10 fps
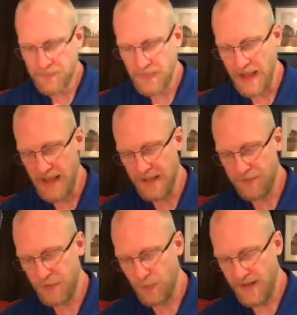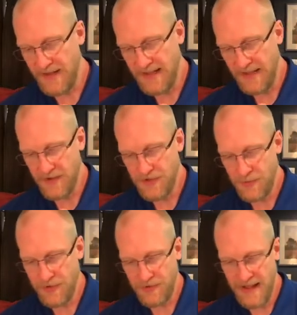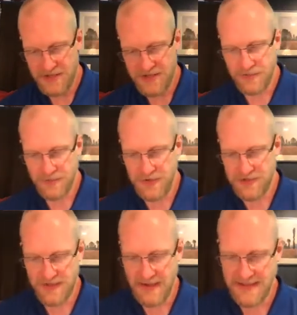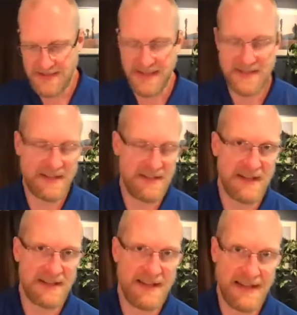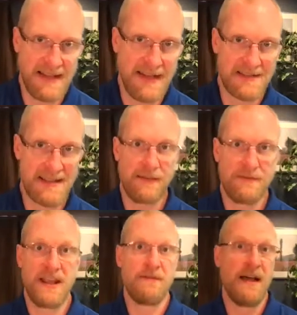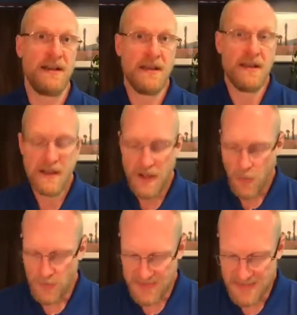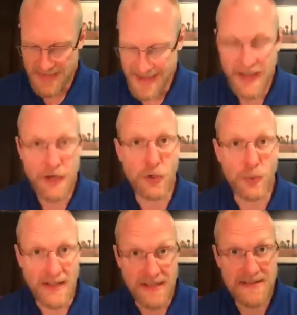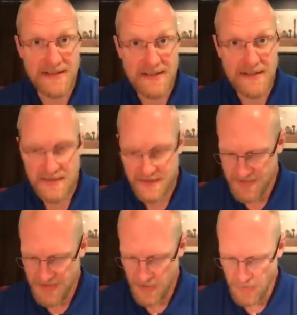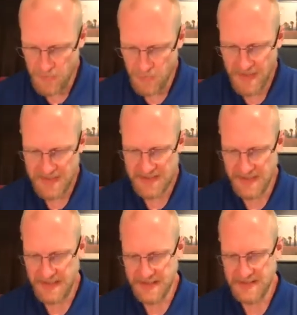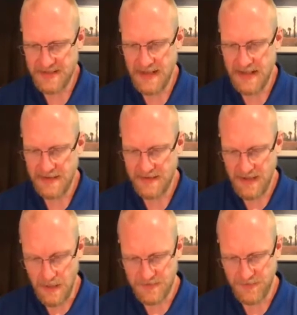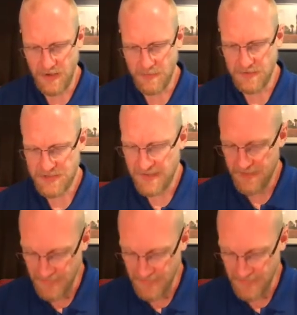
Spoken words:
If you're reading in the New International Version, Isaiah 66:19, instead of Javan, we'll say Greece. So Greece is comes from Javan.